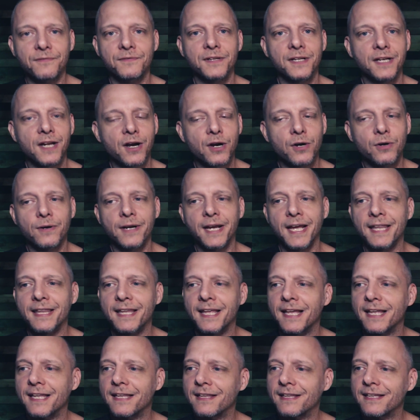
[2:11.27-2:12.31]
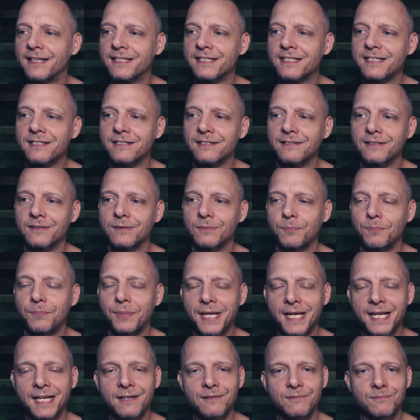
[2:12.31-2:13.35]
You know, and then this
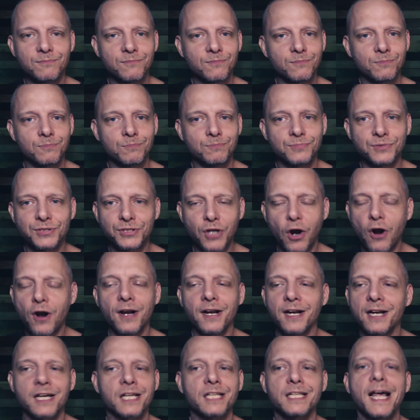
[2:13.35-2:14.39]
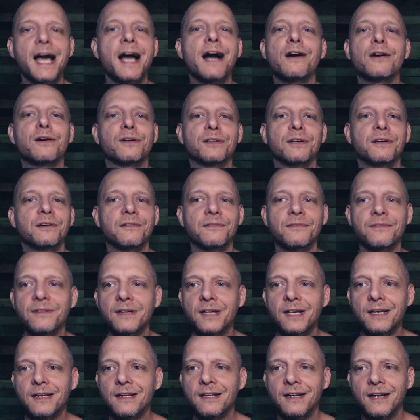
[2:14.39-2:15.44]
big dark cloud of
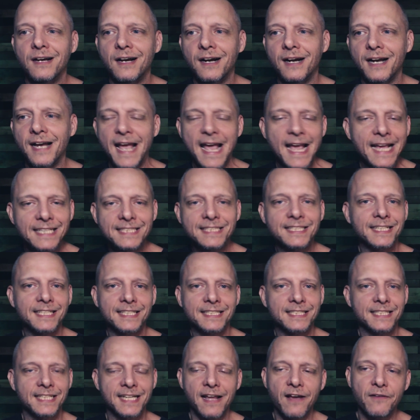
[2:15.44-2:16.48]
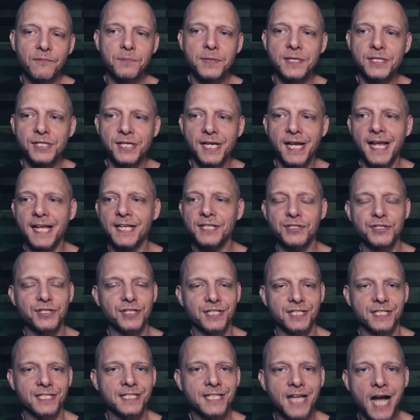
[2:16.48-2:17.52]
ASICs and FPGAs
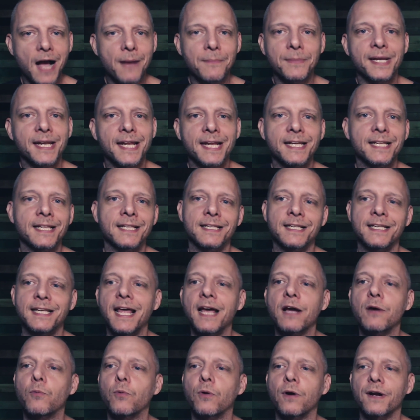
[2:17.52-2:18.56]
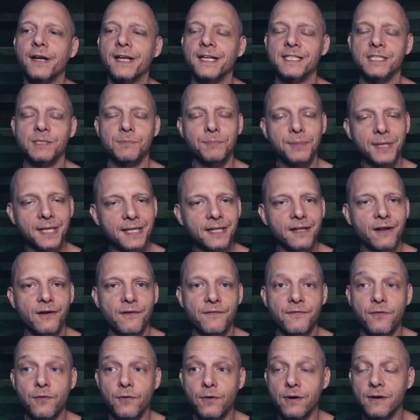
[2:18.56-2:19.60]
just dominating the network has been there
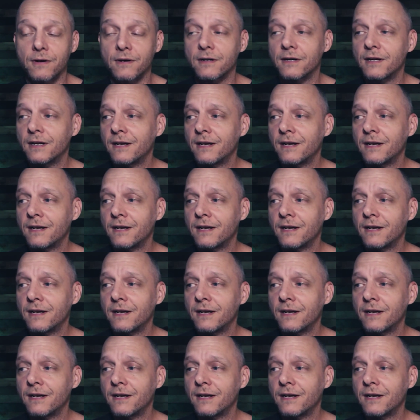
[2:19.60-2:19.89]
for